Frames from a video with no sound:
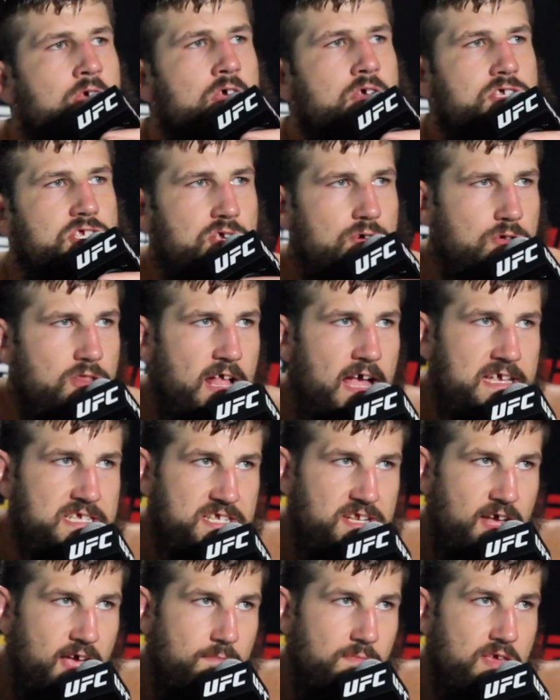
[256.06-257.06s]
So
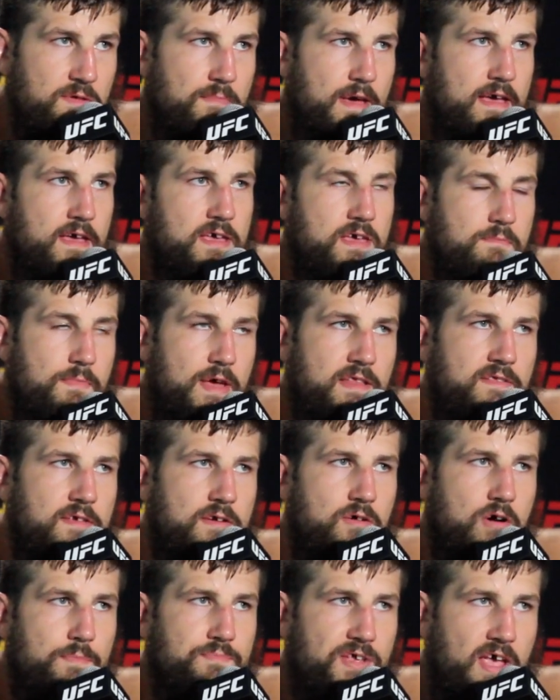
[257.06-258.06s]
last time he meant to
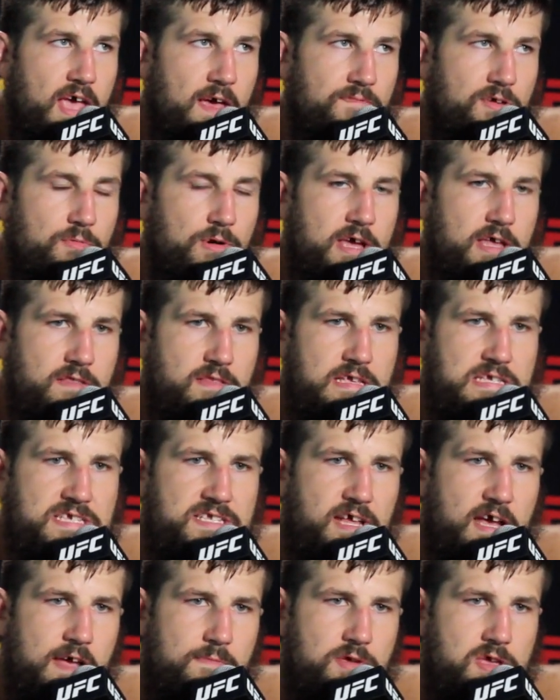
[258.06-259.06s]
go up to heavyweight.
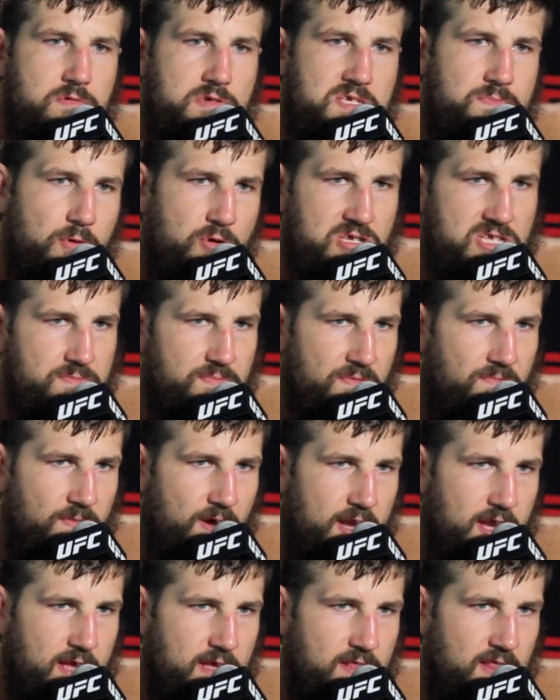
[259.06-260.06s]
This time he was supposed to be
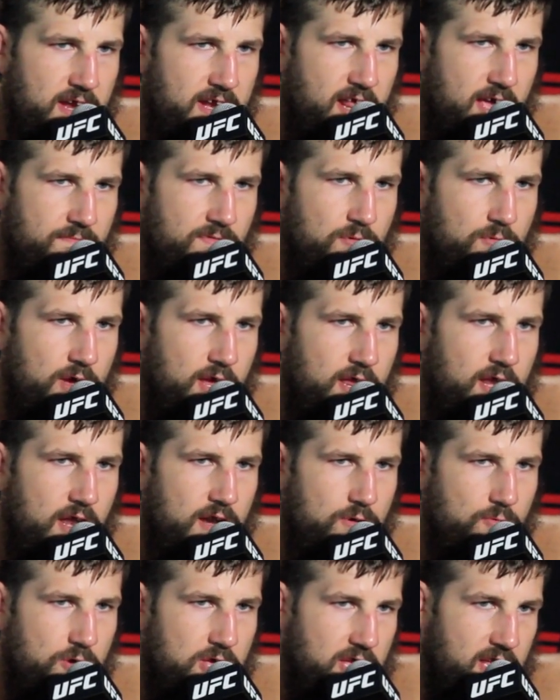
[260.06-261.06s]
fighting at light heavyweight,
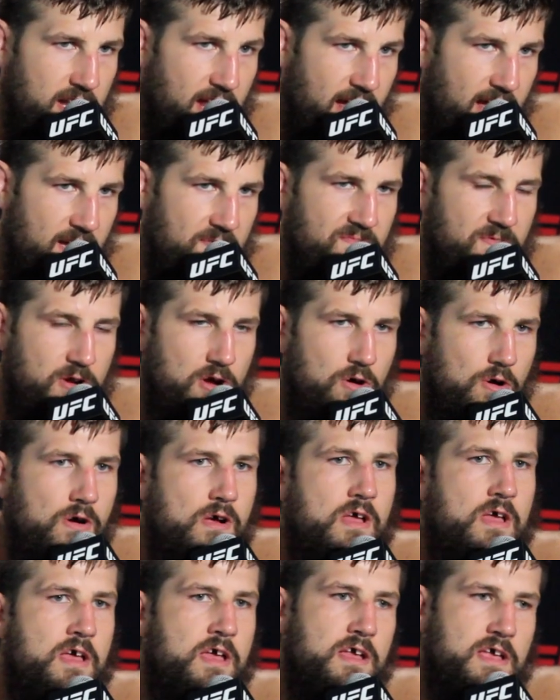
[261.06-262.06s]
and a week and a half ago
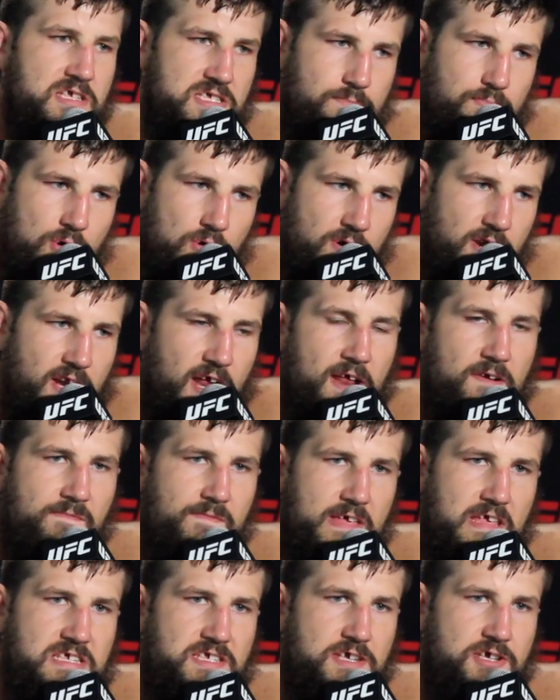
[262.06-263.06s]
his opponent had
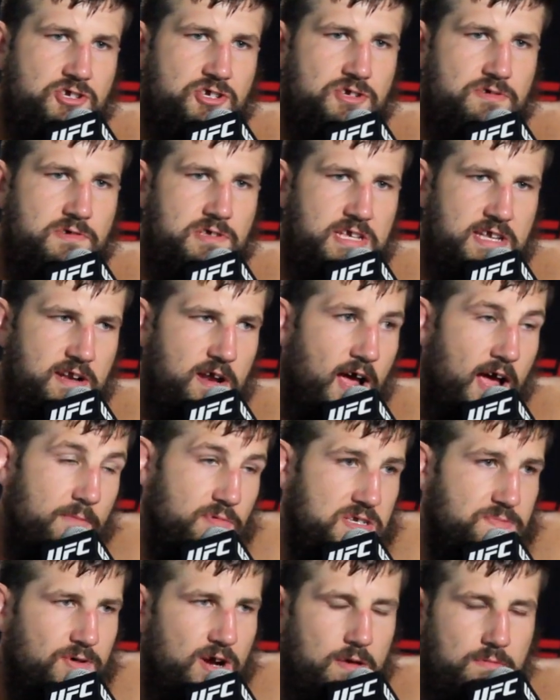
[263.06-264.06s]
visa issues, and I
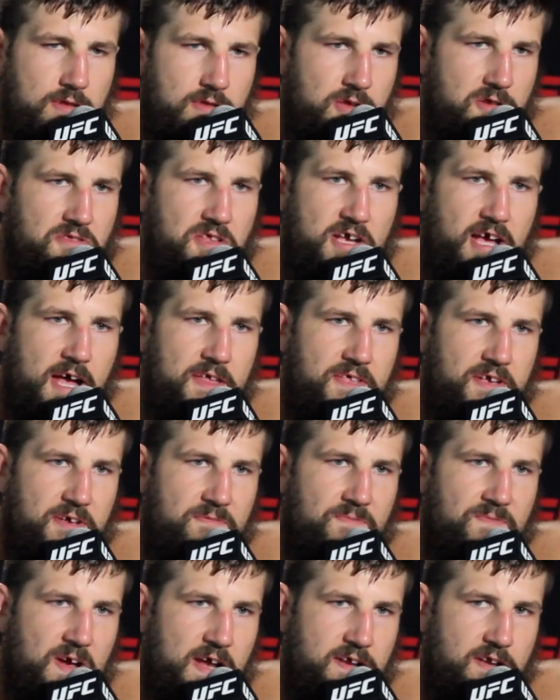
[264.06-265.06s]
was probably the only guy they
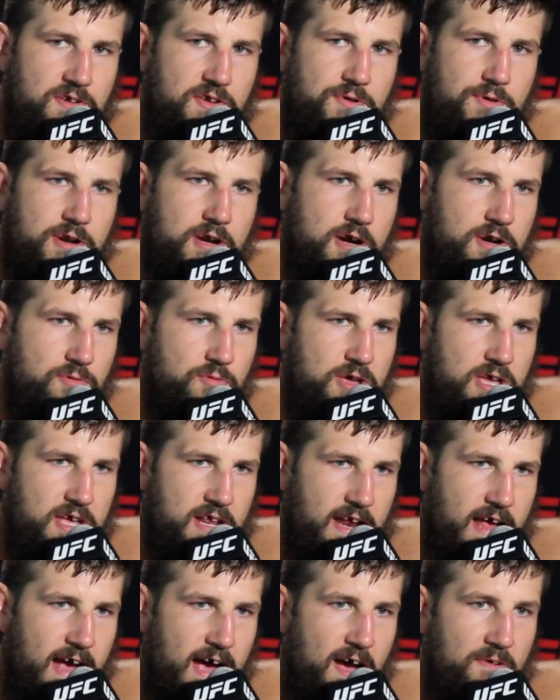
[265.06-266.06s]
could find to do it on a week
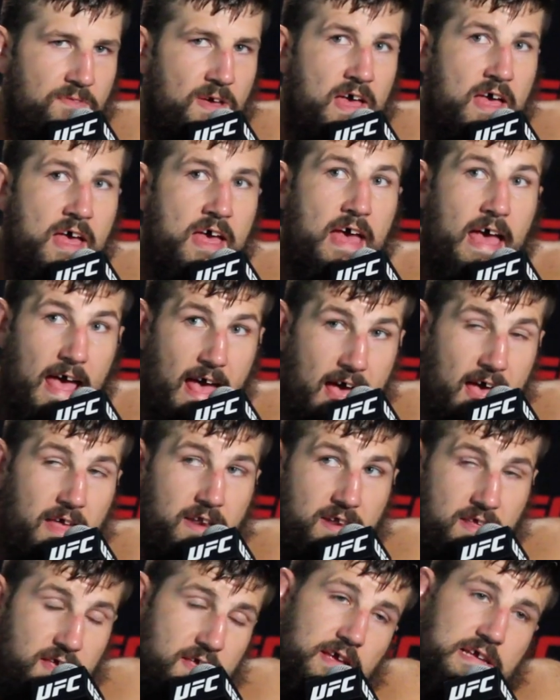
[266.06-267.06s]
and a half,
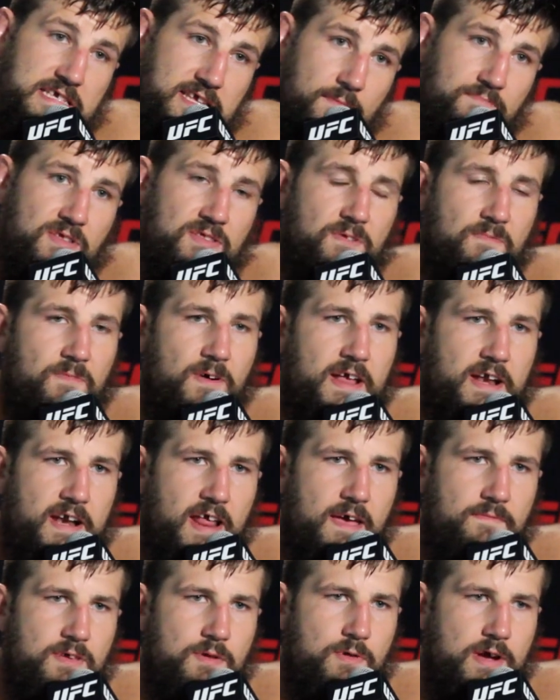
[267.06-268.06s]
and he accepted the fight at
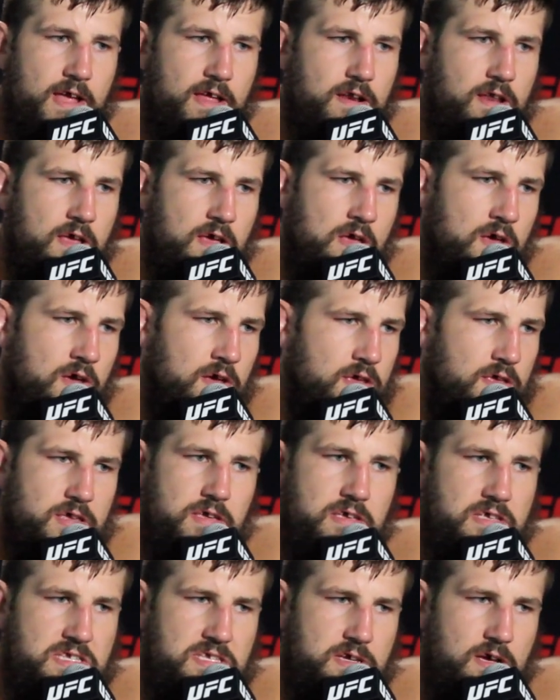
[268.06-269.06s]
heavyweight.
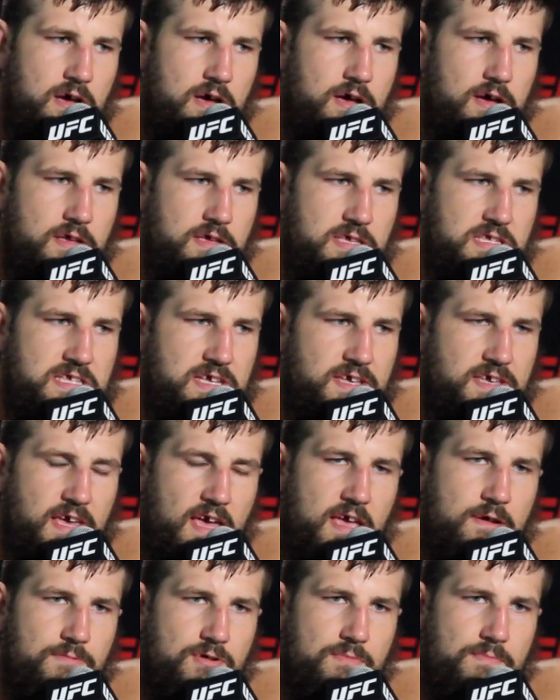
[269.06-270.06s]
He's a
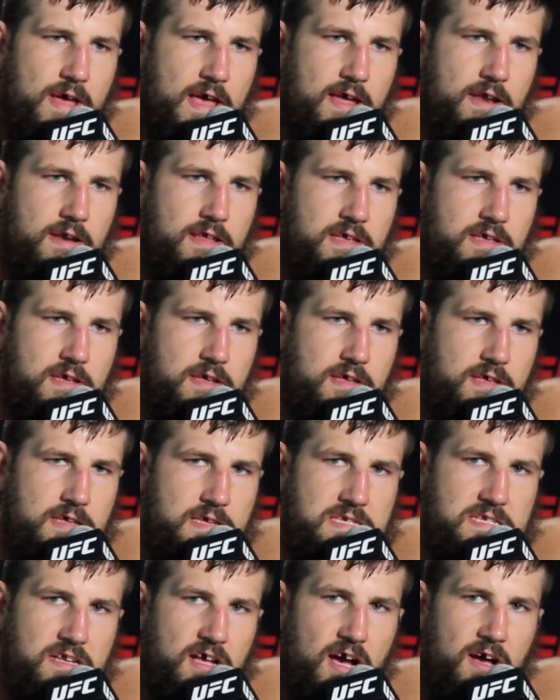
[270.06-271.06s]
gamer, man.
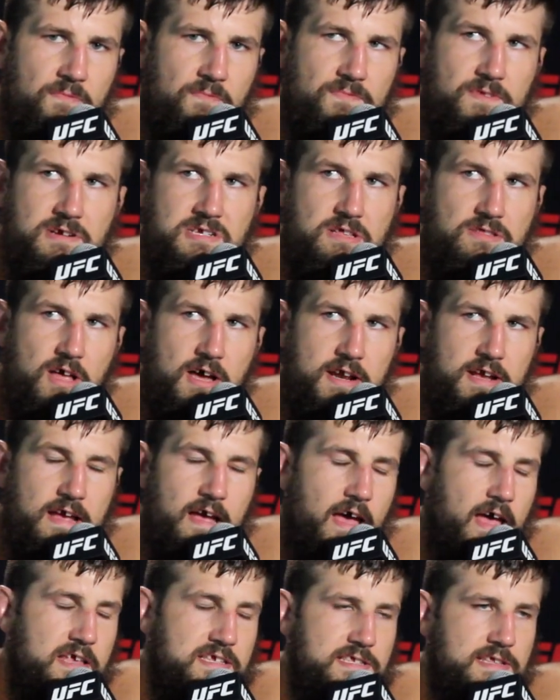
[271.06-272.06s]
He's tough. There's a lot of
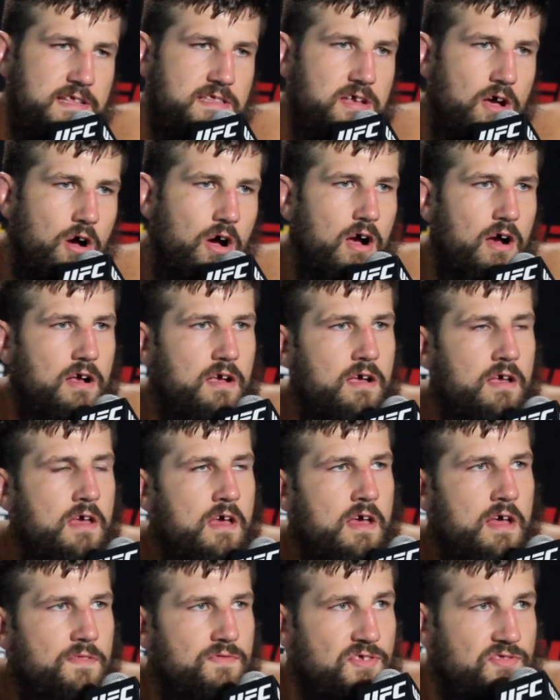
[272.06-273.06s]
guys that talk
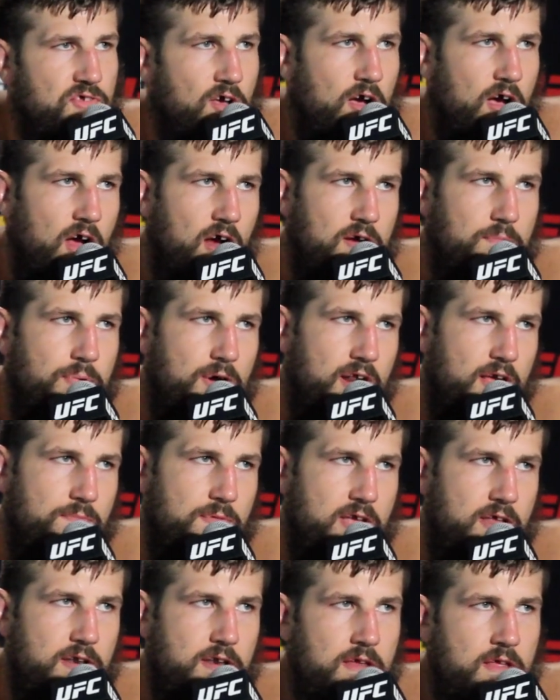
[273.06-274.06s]
the talk, but I
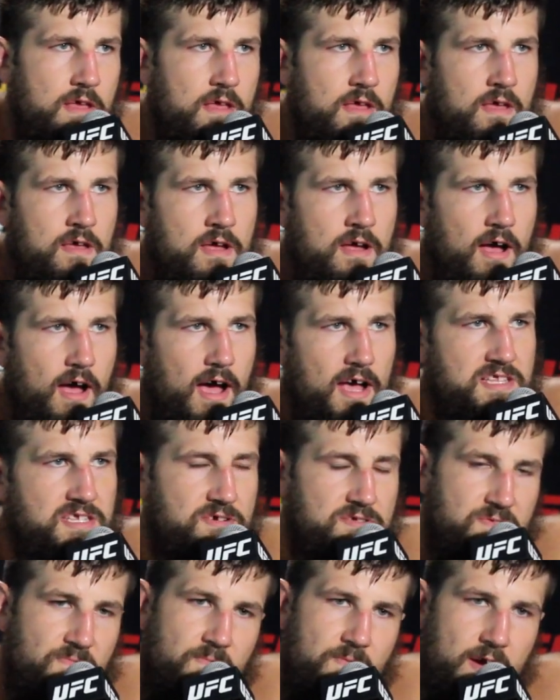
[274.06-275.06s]
mean, I
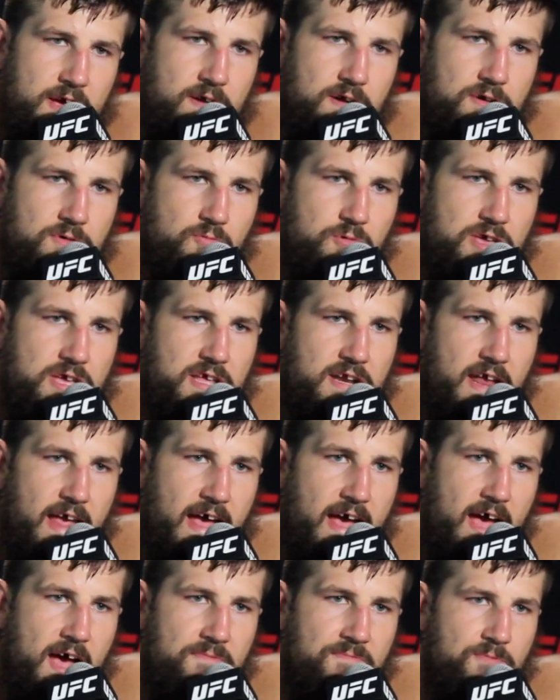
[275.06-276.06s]
took the fight on a week and a
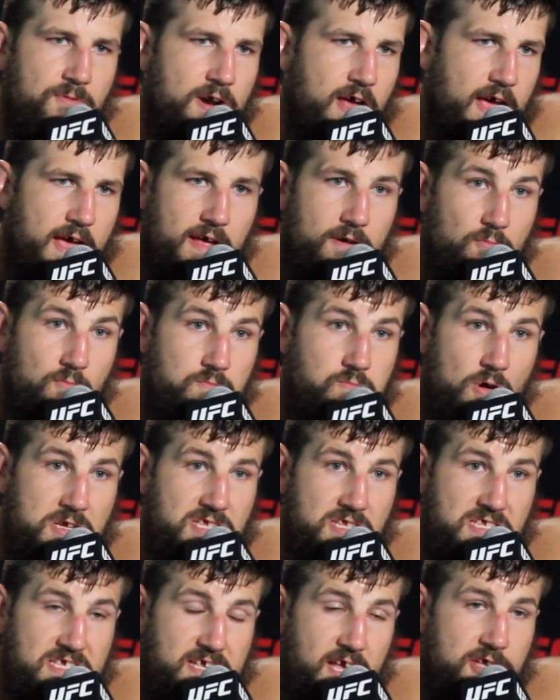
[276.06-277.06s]
half when I
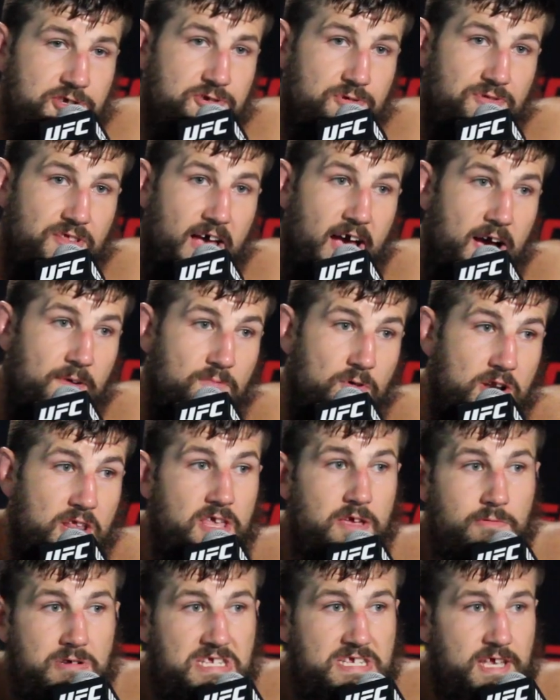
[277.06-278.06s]
wasn't scheduled to have one.
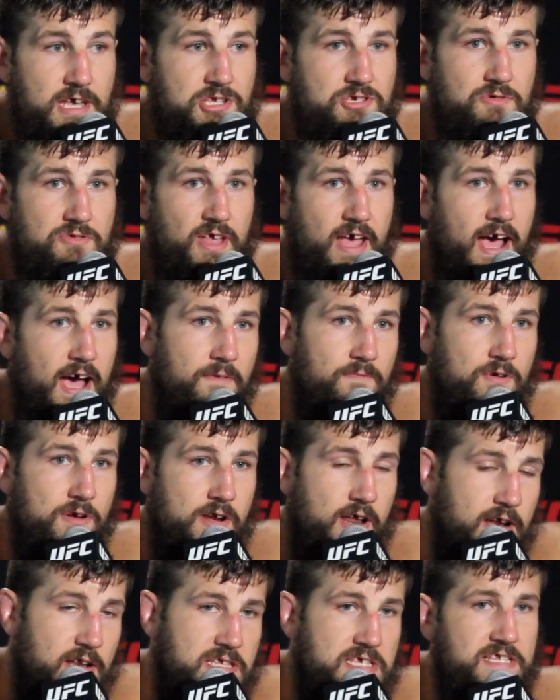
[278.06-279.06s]
He was scheduled to have
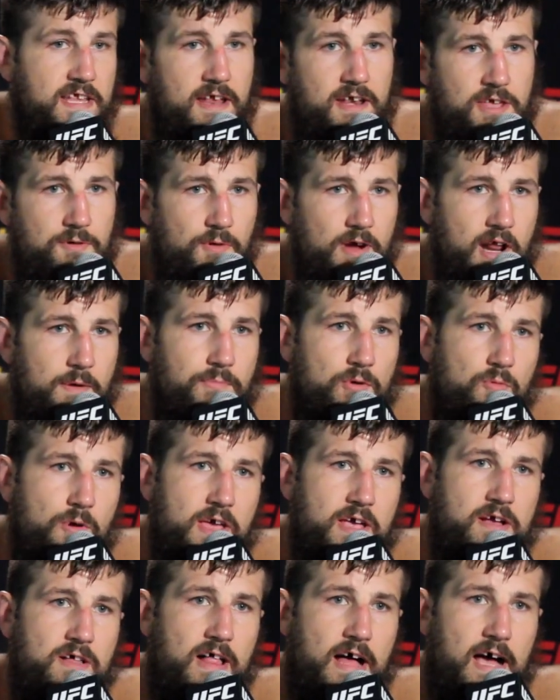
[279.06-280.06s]
one, and instead he went up a
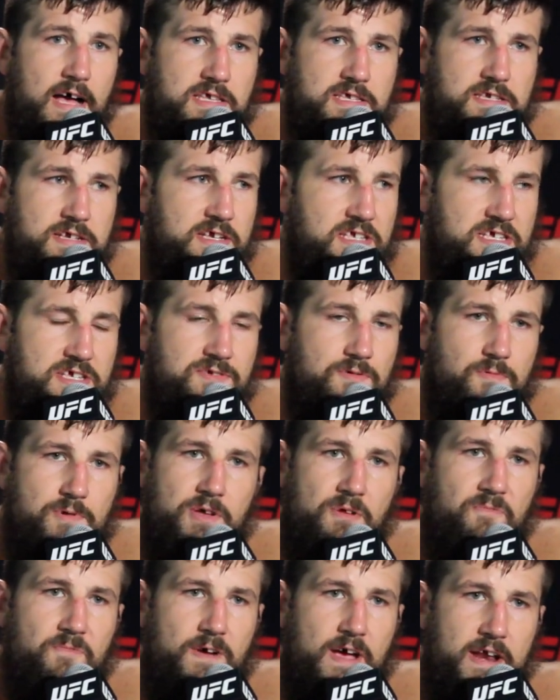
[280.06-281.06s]
weight class because he's a
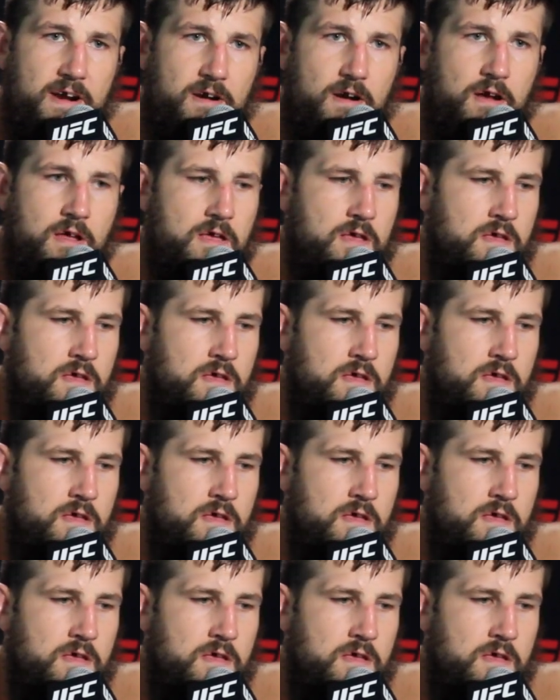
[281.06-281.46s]
real fighter.